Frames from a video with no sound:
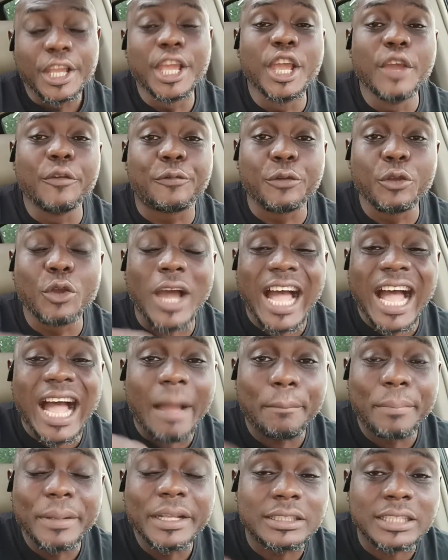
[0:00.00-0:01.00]
if you
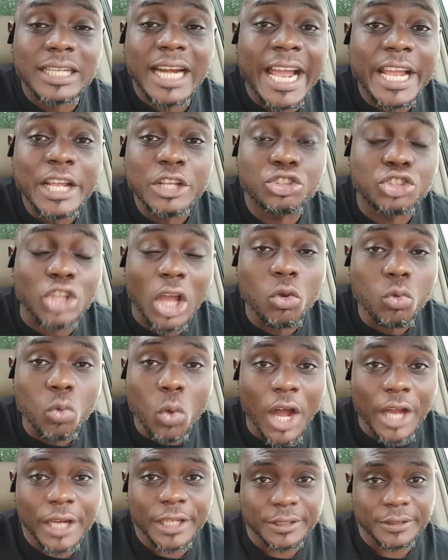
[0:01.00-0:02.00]
are betraying
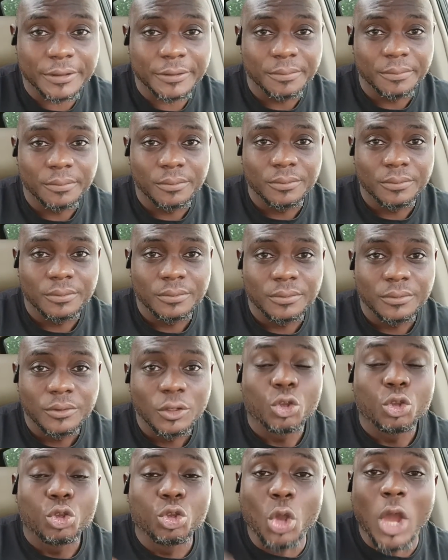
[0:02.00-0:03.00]
someone,
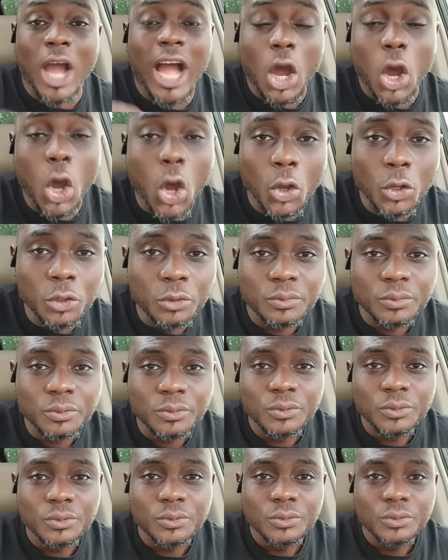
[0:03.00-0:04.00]
your
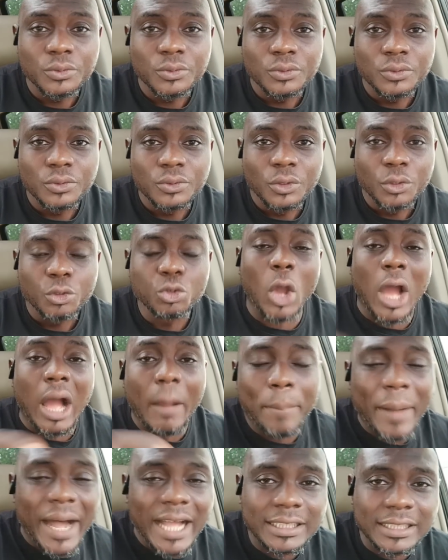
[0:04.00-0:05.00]
own,
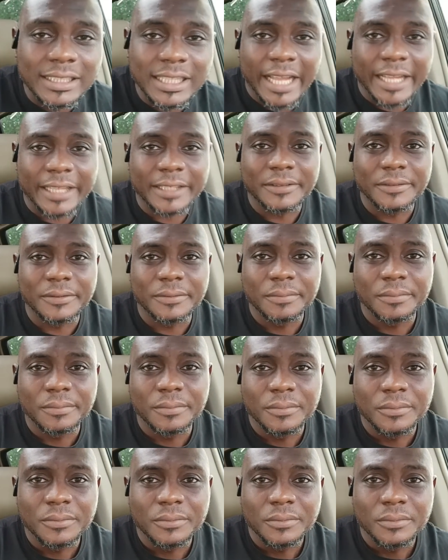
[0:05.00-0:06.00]
your partner,
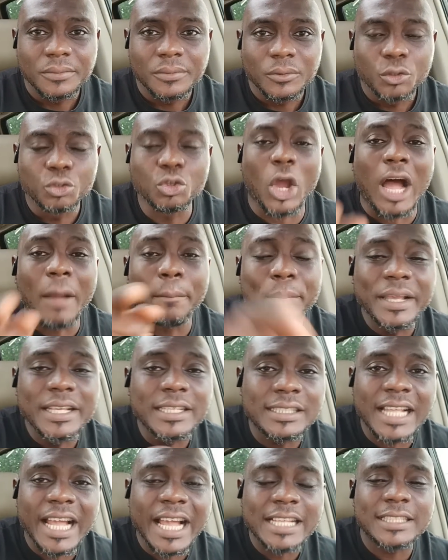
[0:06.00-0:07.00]
your
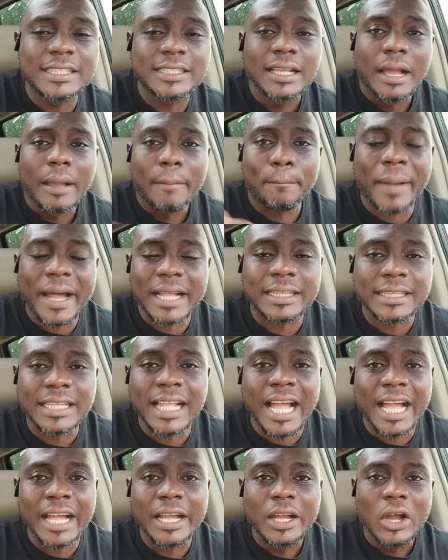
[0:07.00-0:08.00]
business
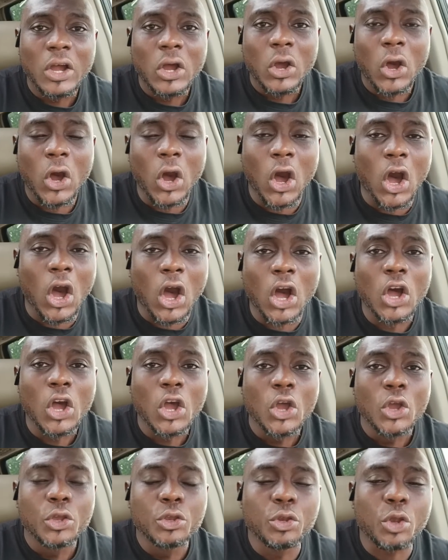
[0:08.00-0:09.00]
partner, or
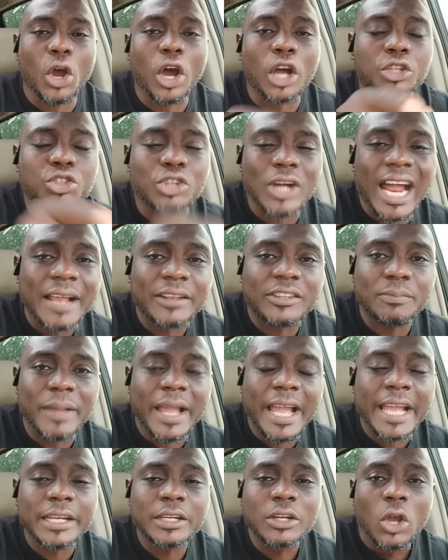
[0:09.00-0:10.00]
your
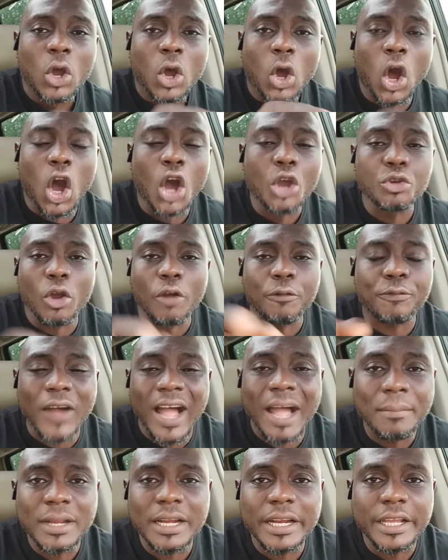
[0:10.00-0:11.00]
tribesmen, or your
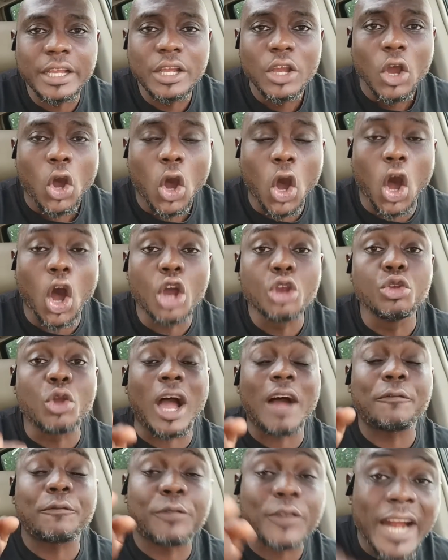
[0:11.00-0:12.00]
family, or
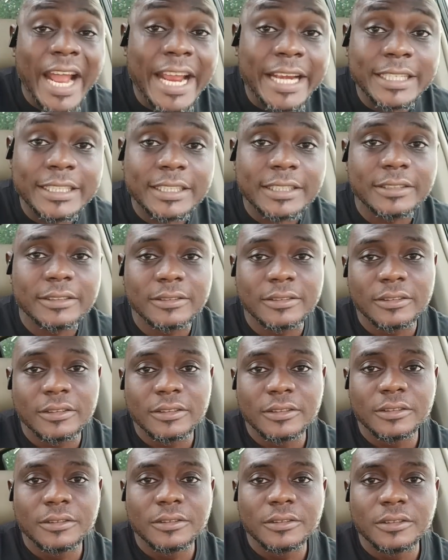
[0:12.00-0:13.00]
your friend,
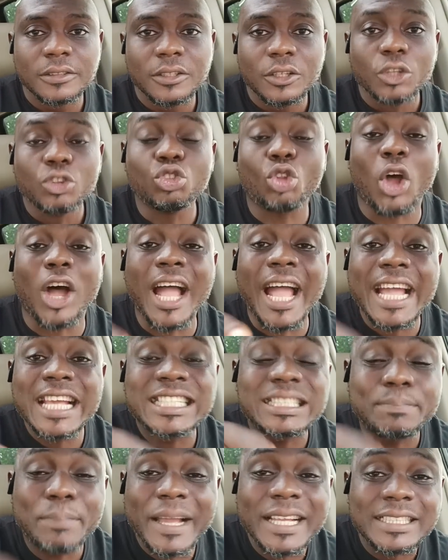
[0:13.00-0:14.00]
don't
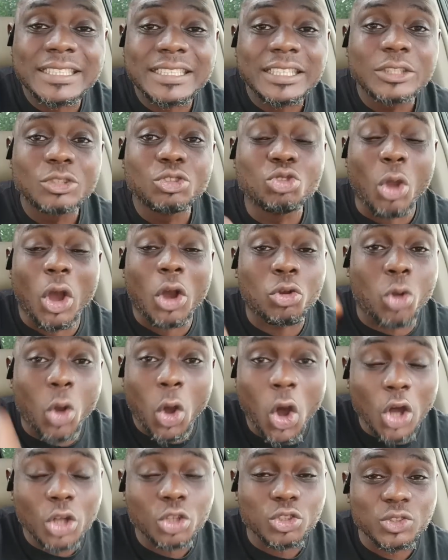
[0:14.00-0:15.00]
expect your
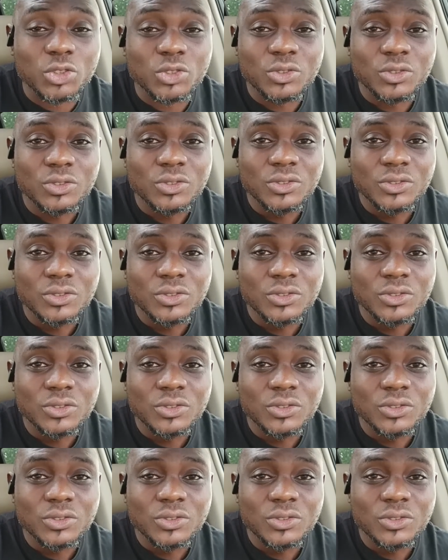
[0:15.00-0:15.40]
cohort